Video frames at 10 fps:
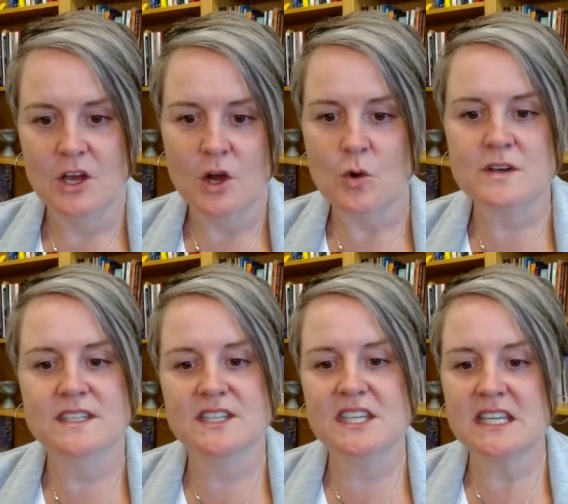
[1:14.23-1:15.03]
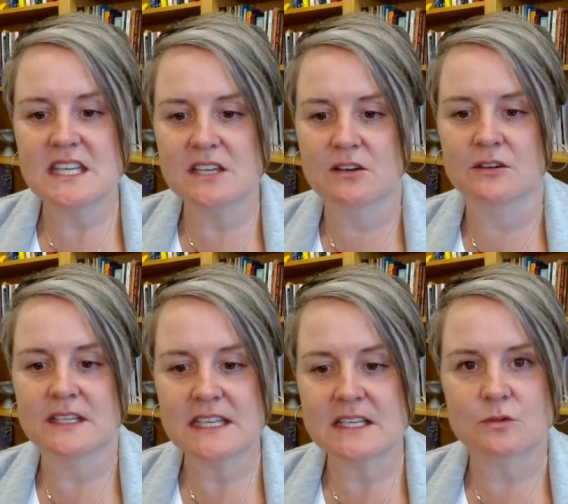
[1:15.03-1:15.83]
Or did the eagle
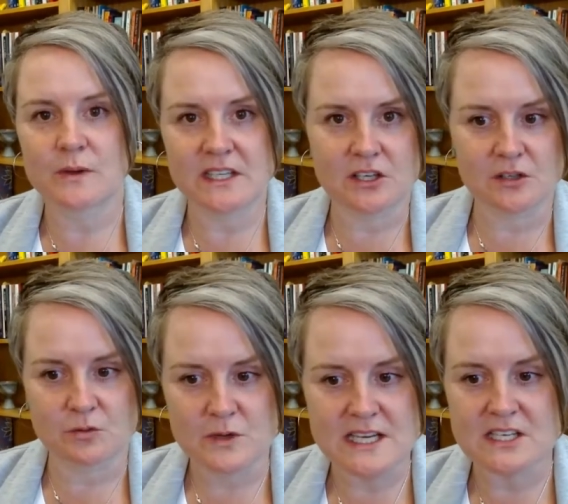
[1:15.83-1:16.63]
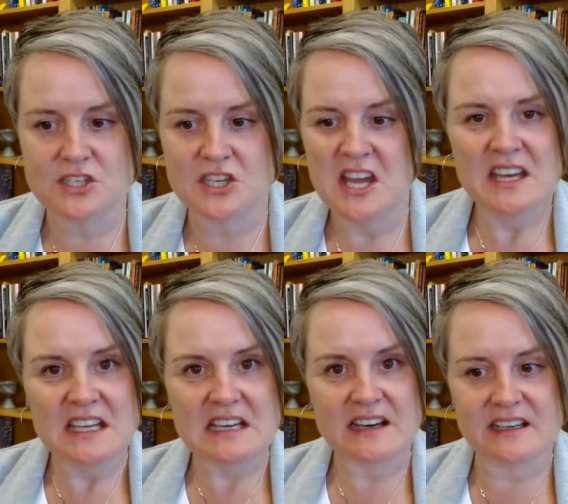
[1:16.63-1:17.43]
eat what he could reach,
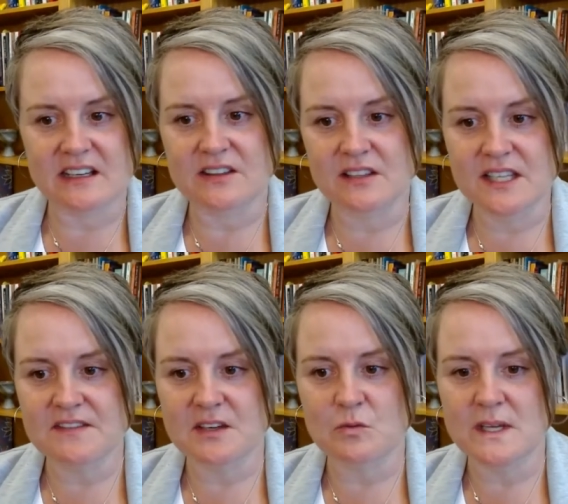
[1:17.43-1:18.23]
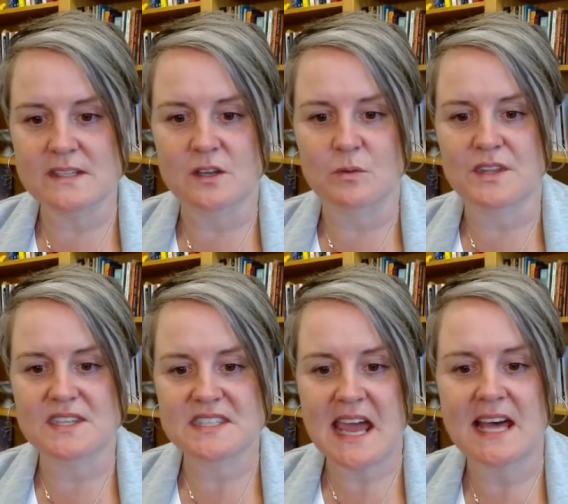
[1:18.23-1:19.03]
gutting the living weasel with
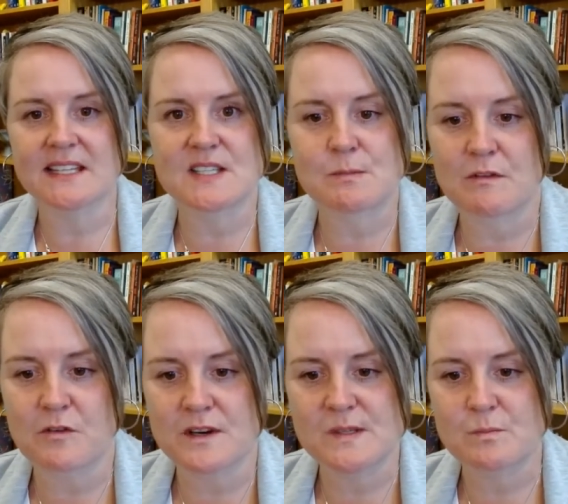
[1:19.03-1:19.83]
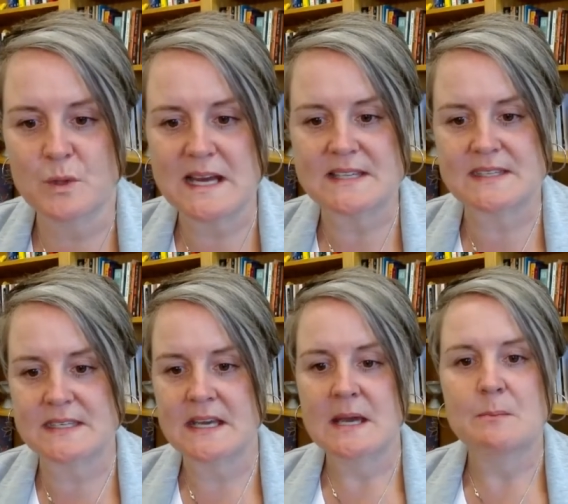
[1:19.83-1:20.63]
his talons before his
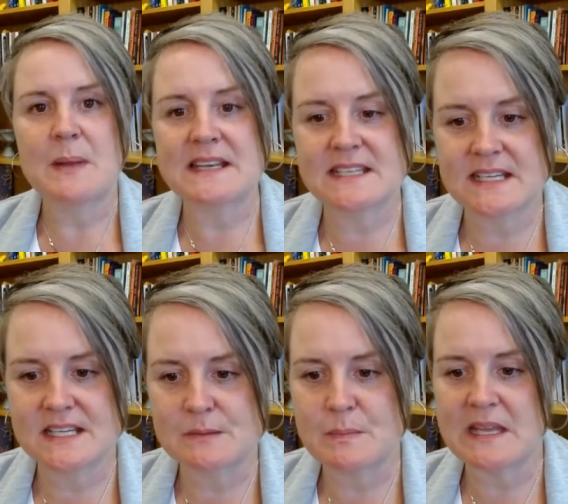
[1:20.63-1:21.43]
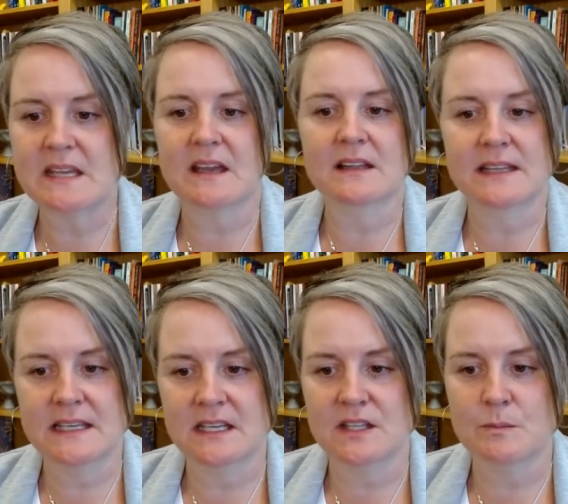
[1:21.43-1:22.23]
breast, bending his beak,
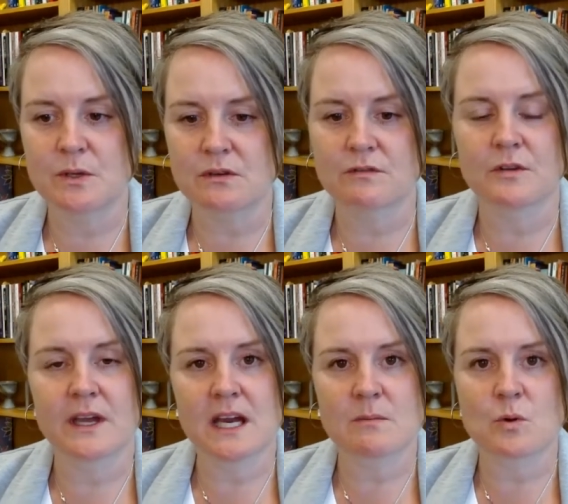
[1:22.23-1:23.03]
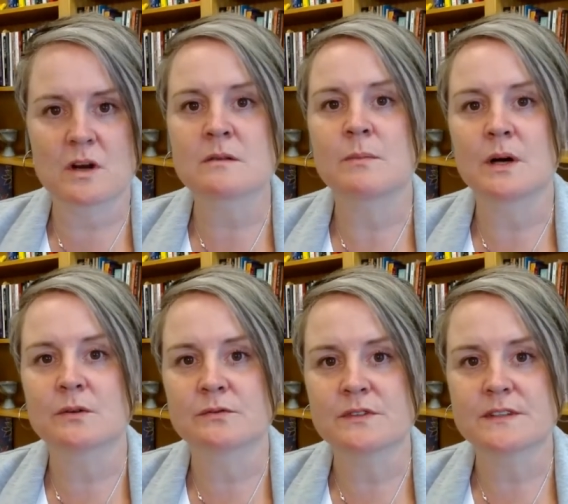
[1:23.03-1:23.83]
cleaning the beautiful airborne
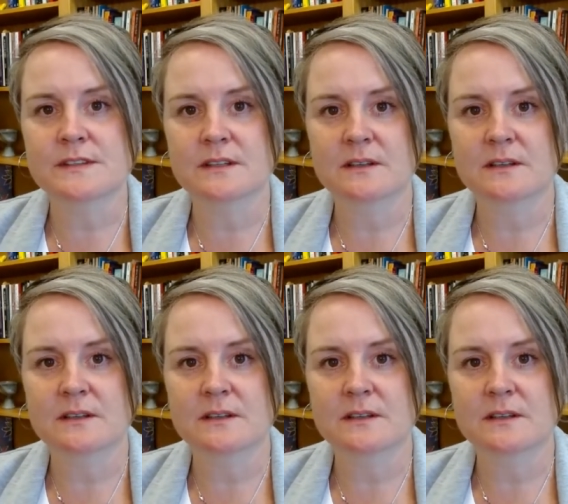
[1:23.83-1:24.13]
bones?